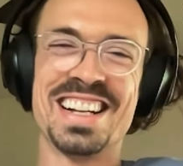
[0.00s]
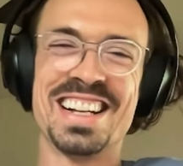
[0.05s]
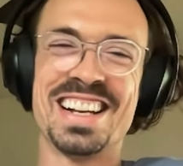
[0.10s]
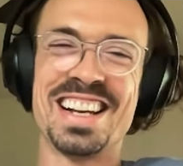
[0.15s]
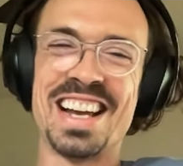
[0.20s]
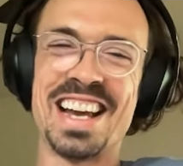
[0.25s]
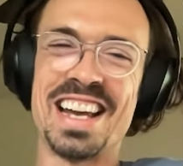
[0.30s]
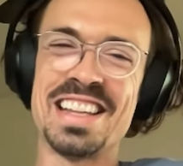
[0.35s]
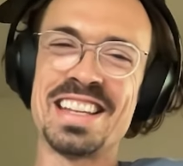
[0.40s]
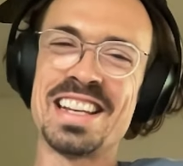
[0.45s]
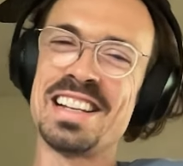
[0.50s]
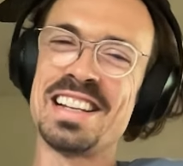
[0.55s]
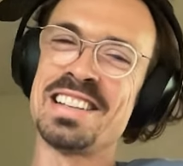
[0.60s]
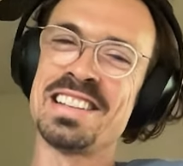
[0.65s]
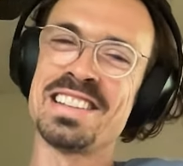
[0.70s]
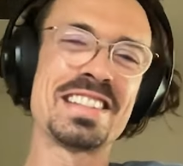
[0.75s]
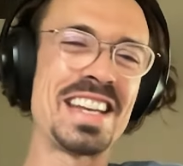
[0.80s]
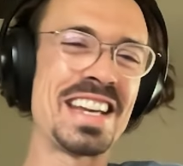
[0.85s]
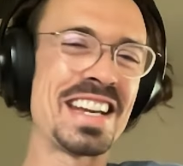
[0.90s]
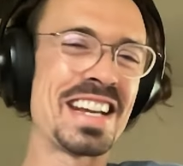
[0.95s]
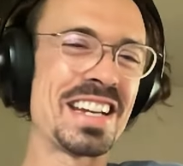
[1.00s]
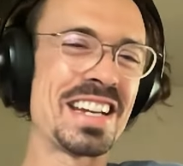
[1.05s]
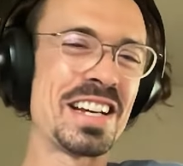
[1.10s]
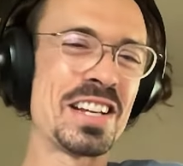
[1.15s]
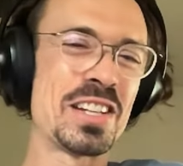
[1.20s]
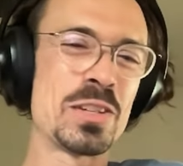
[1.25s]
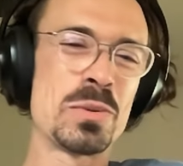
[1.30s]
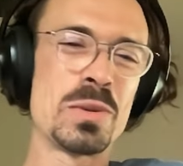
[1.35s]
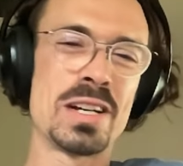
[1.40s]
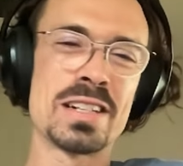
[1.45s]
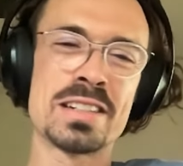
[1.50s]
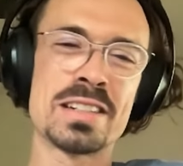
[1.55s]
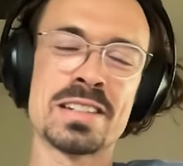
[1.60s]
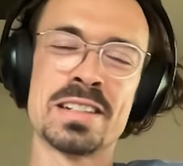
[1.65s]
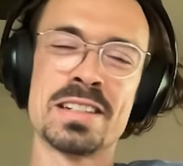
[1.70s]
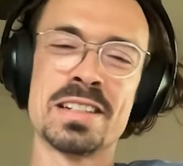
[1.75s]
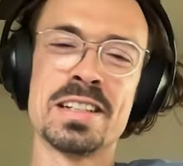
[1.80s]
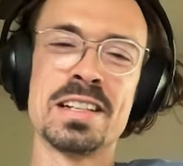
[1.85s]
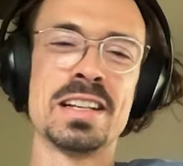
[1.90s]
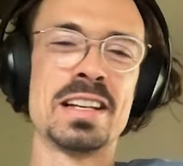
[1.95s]
And then take another one
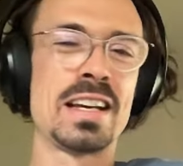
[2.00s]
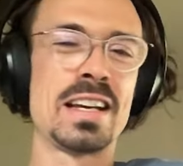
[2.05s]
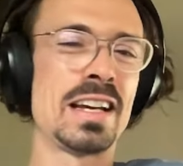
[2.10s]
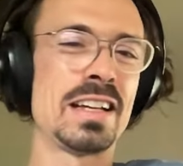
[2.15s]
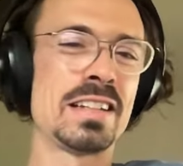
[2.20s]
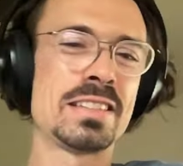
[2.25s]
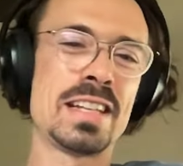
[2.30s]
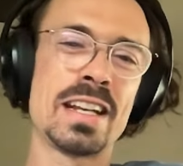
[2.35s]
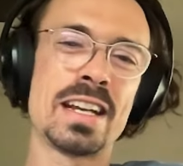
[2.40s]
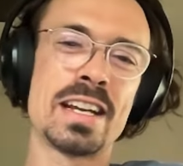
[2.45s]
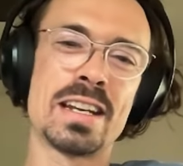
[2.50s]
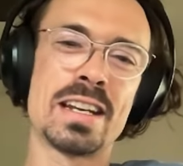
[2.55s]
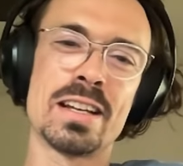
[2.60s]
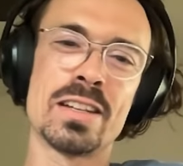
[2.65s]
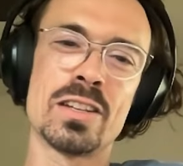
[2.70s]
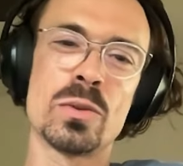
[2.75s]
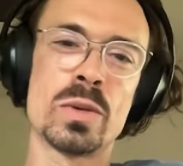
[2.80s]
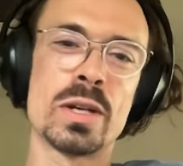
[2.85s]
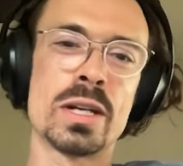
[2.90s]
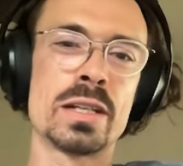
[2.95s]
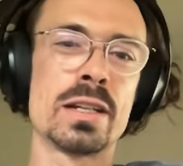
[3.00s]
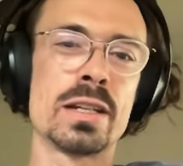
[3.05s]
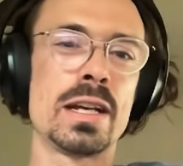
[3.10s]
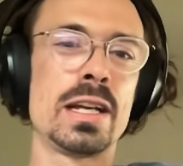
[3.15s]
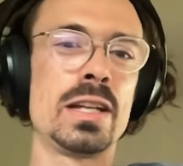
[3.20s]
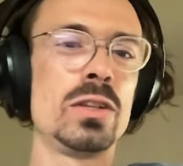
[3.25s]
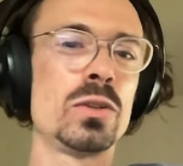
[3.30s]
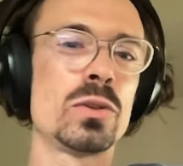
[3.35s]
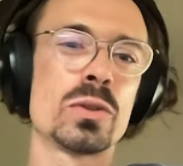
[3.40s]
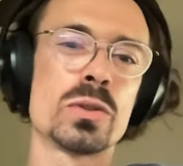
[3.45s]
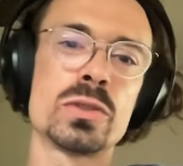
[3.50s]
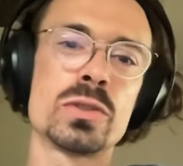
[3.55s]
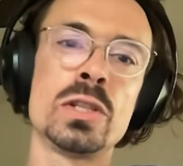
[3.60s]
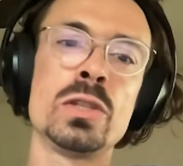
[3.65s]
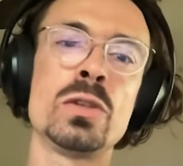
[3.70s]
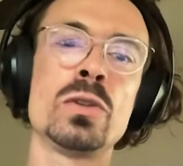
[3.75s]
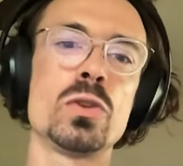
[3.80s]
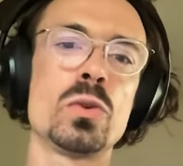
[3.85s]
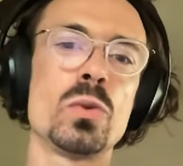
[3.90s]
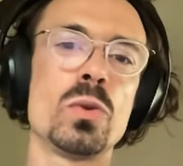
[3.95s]
and take another one, and you continue
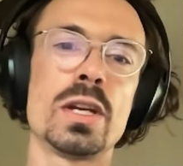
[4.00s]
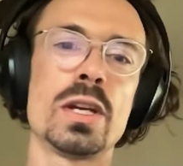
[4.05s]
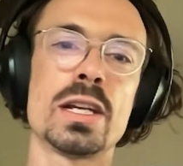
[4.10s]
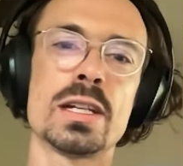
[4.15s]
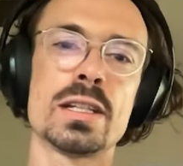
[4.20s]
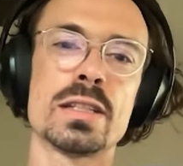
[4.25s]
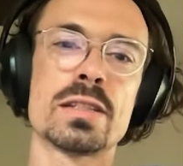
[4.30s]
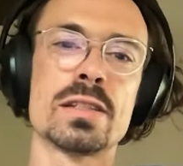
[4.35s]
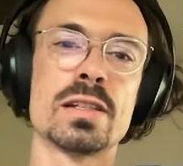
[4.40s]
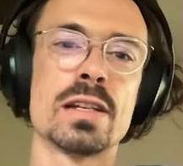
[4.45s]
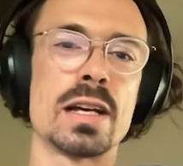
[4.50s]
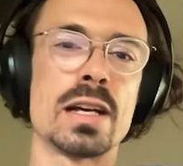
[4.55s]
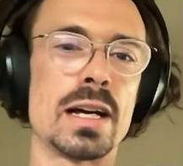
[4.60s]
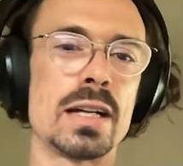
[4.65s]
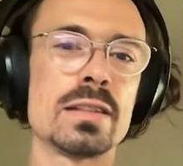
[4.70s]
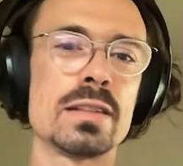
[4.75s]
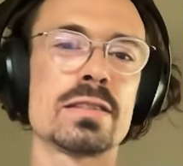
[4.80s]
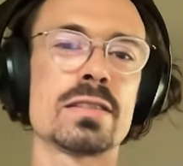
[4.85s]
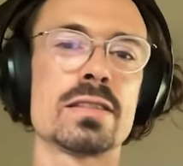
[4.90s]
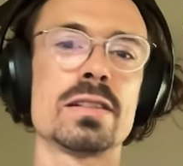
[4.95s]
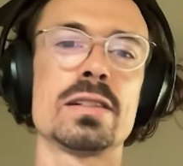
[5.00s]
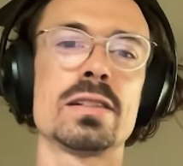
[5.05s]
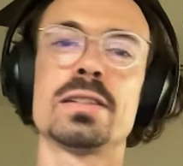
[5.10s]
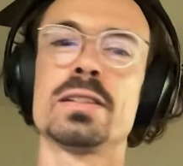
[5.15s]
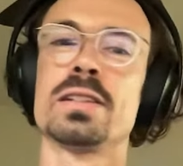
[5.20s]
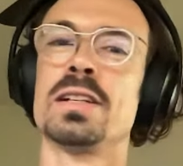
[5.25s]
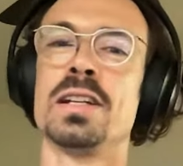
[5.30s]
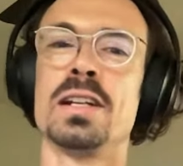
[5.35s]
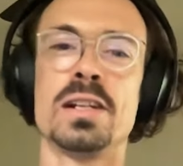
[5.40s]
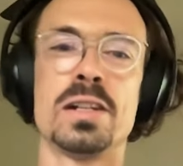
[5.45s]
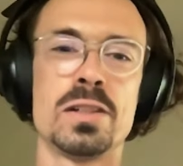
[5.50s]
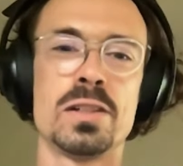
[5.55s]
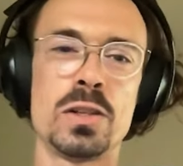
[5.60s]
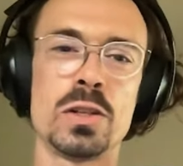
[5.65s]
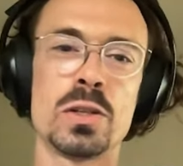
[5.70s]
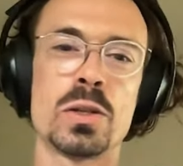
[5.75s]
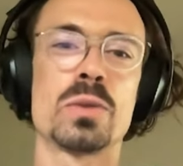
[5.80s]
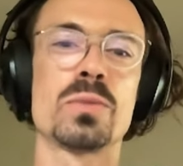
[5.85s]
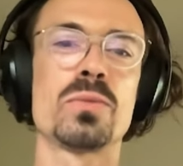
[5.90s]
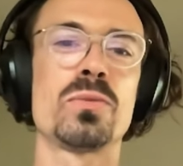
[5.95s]
doing it until you
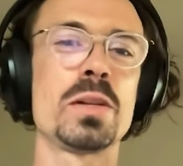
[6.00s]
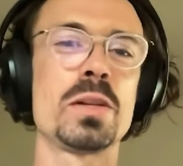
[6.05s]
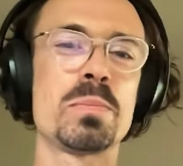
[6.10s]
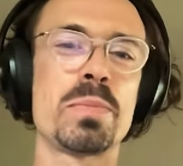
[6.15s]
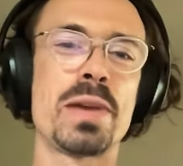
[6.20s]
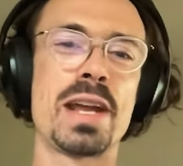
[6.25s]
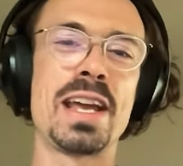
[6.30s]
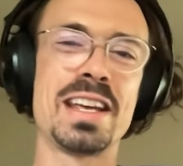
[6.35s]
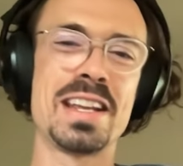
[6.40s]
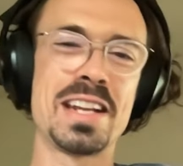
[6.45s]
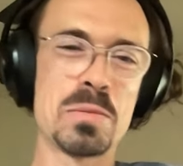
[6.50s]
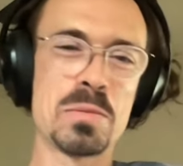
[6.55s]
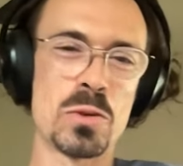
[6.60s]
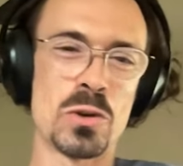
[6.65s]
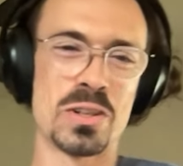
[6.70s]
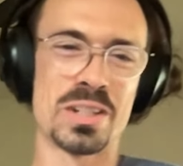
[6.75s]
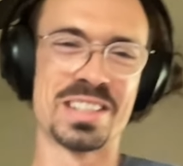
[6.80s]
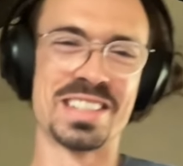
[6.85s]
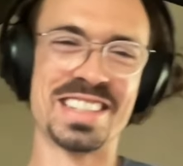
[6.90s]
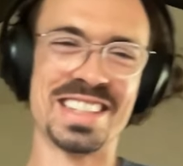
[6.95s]
don't feel pain anymore.